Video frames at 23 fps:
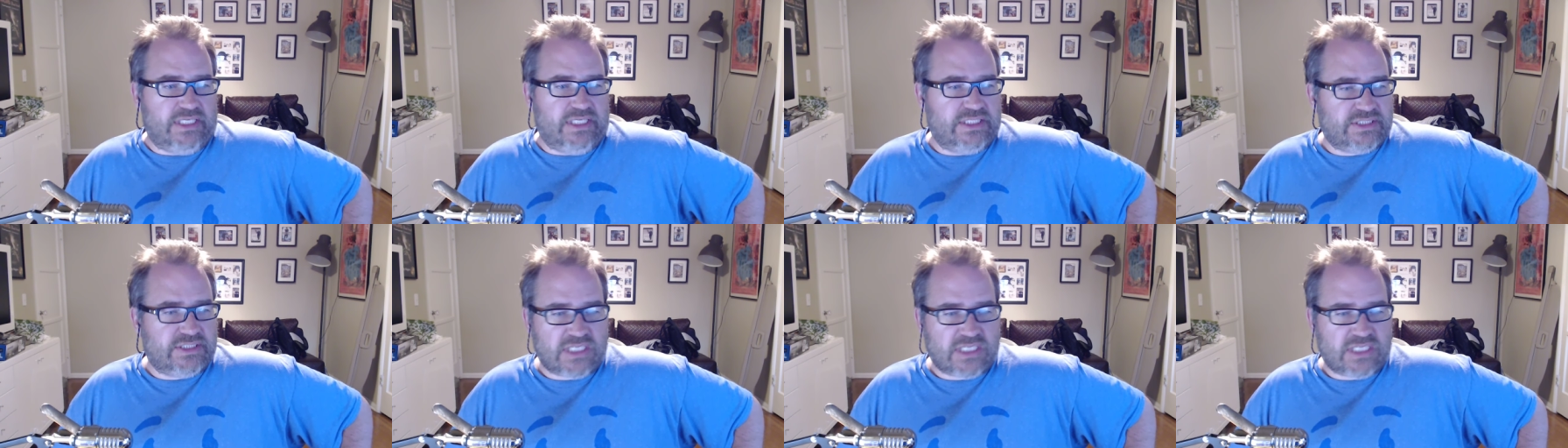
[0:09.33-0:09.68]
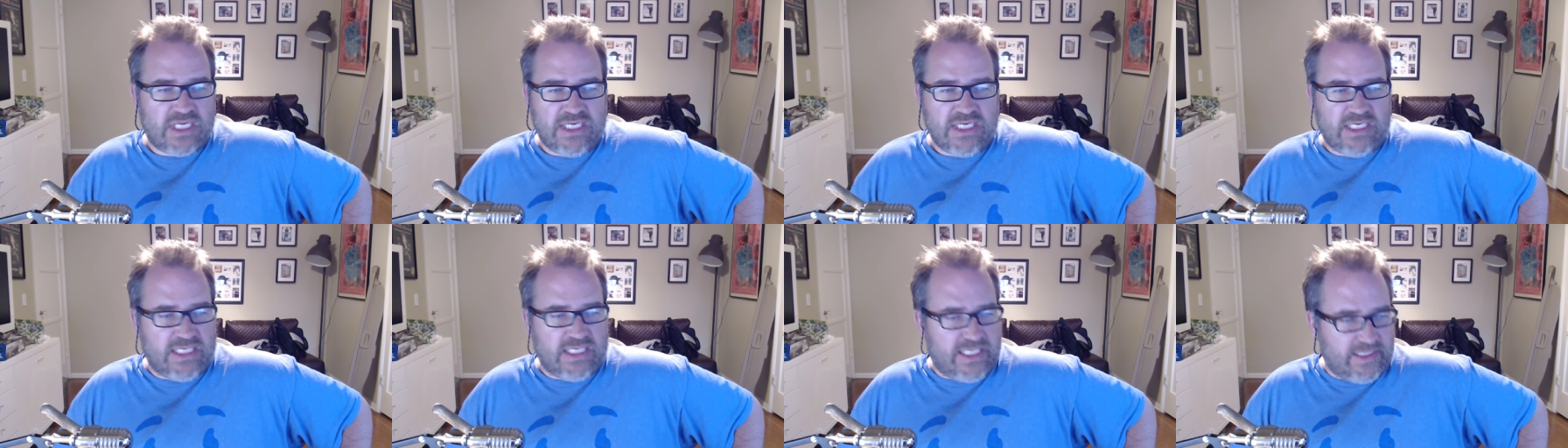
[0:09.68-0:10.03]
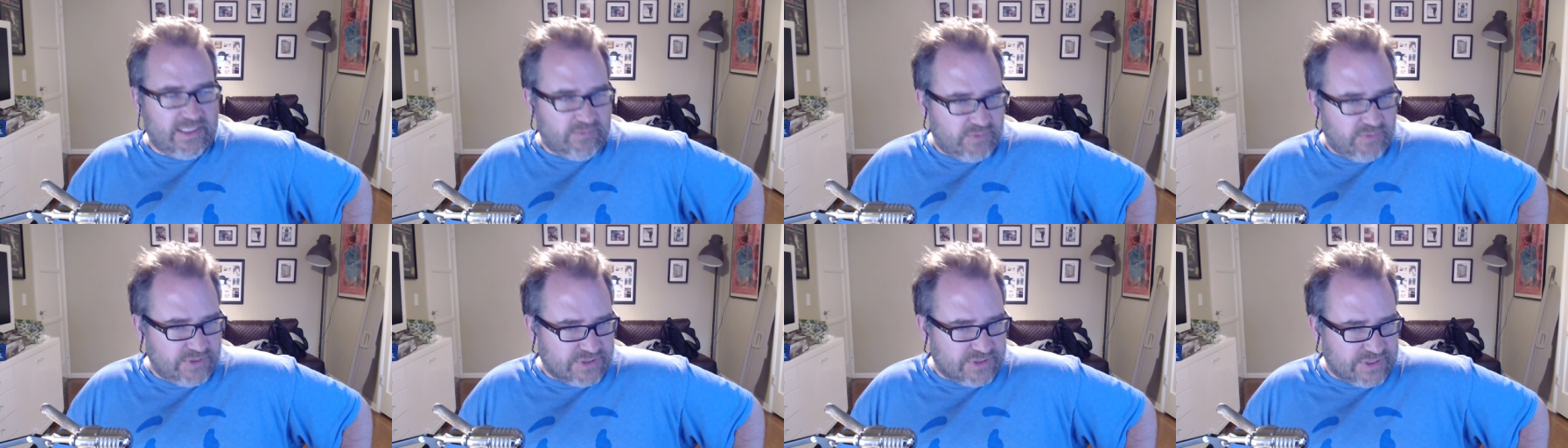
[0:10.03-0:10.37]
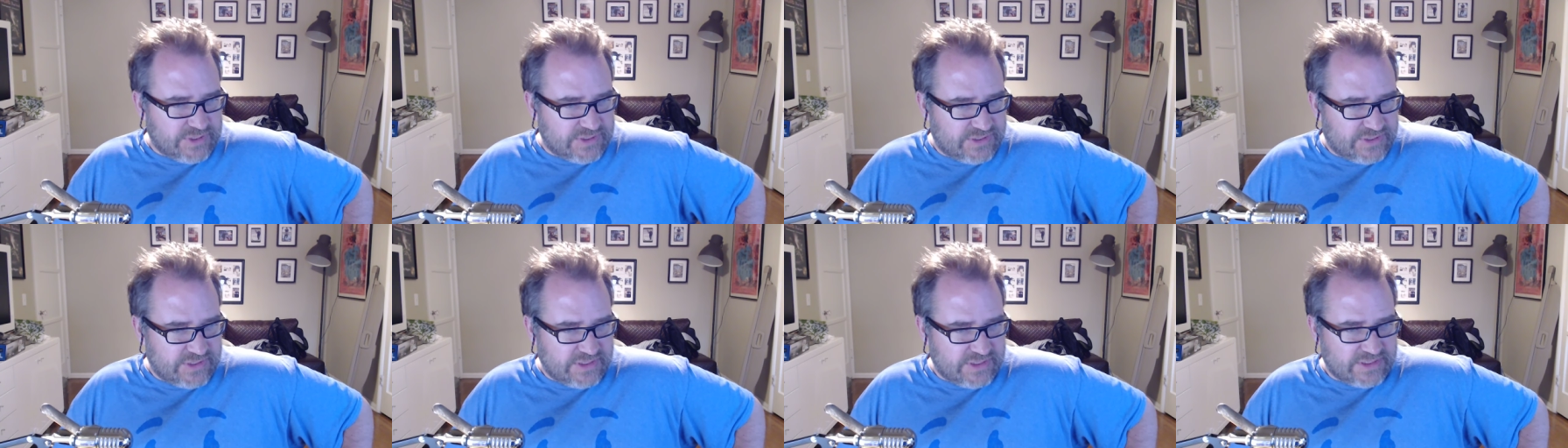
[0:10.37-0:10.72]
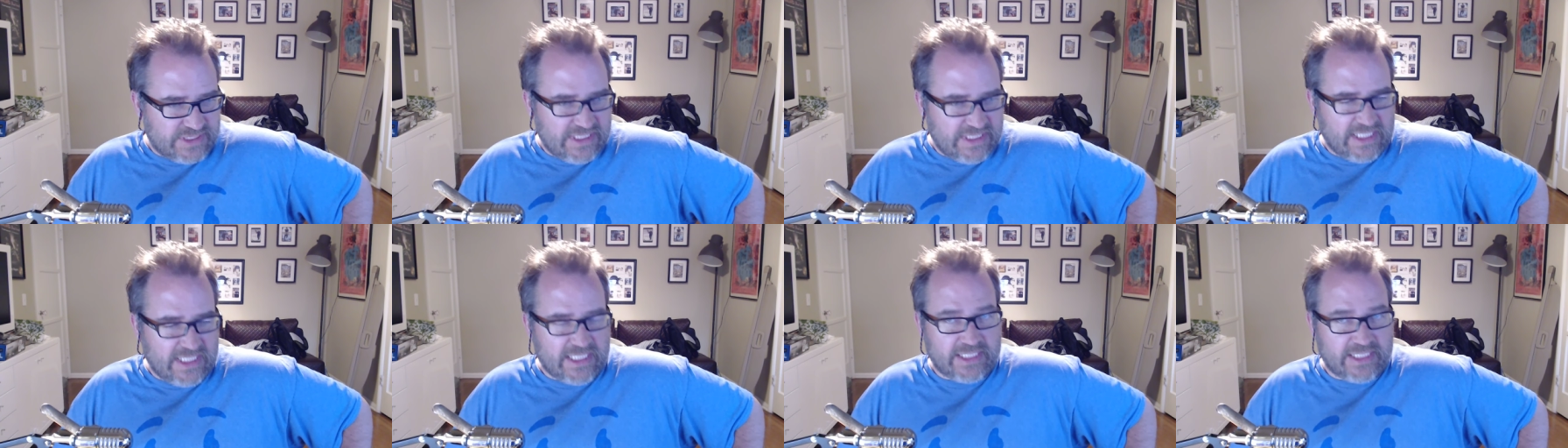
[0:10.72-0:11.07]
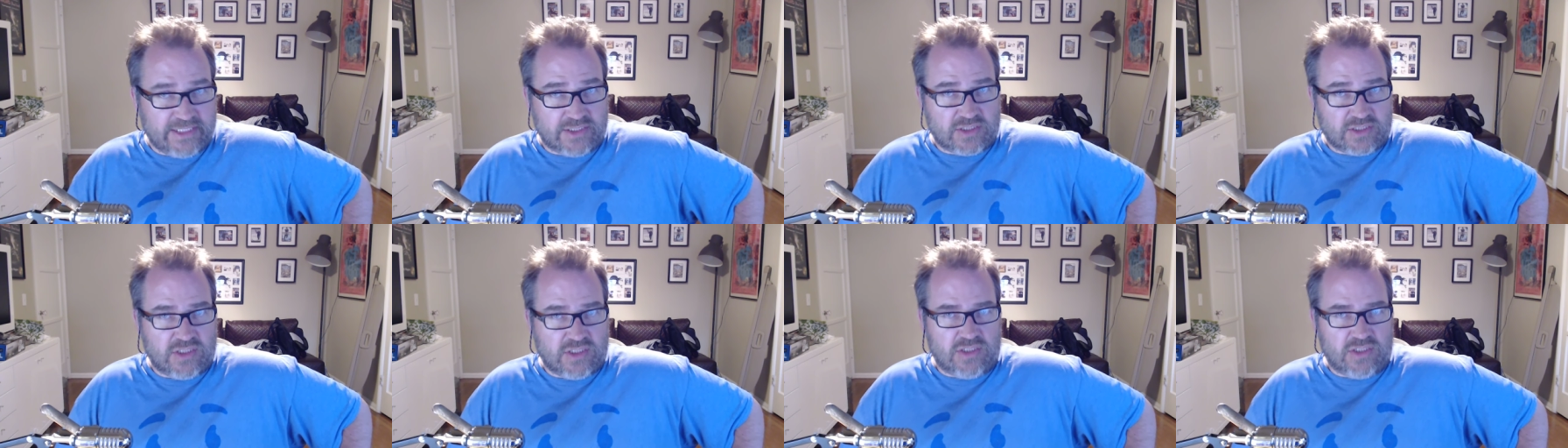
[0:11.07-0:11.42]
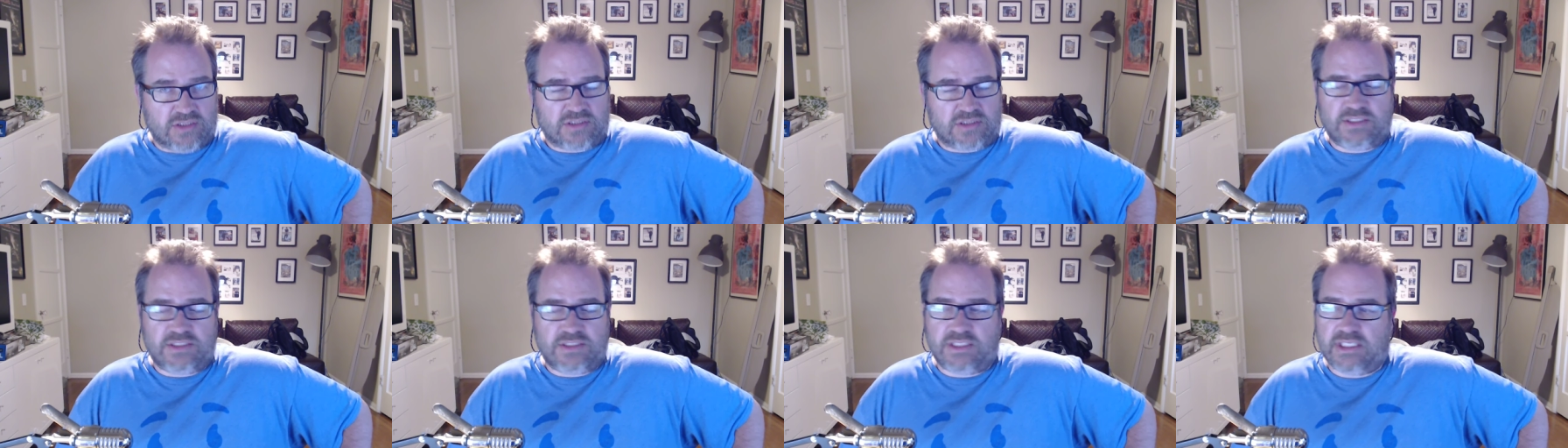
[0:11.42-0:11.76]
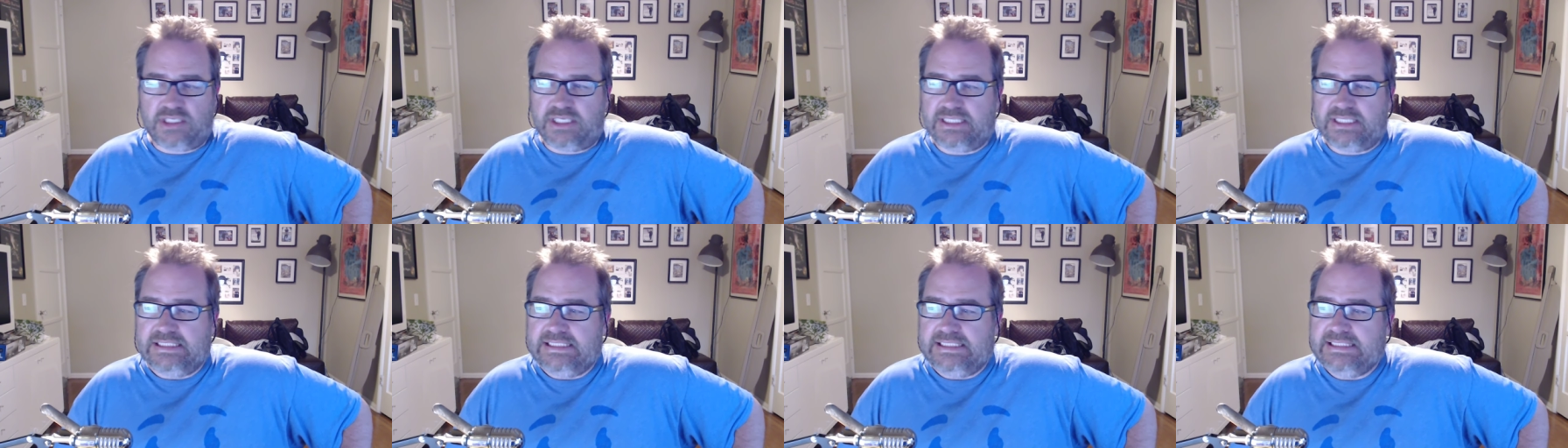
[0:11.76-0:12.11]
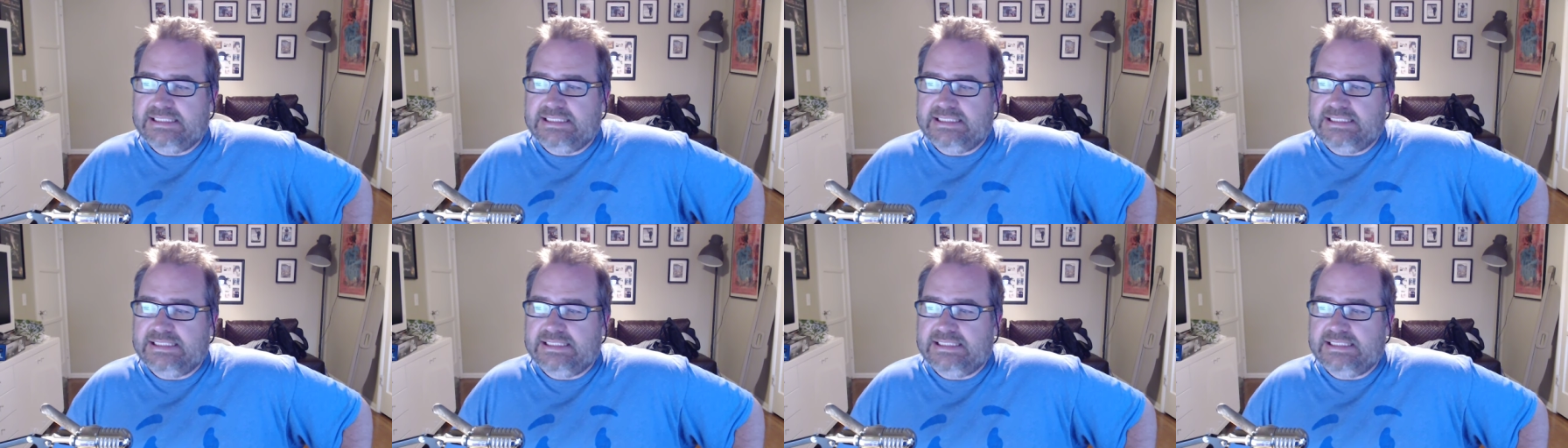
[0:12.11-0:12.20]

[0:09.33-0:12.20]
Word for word: It's kind of late. What is it? It's nearly eight o'clock at night.